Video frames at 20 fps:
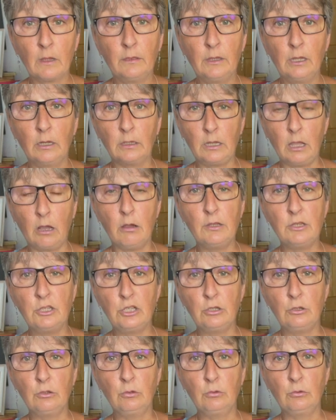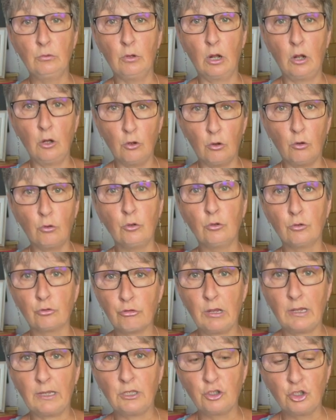that guide you along your
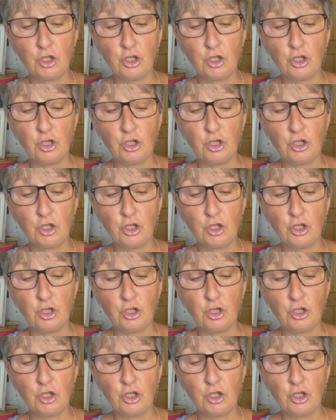dragon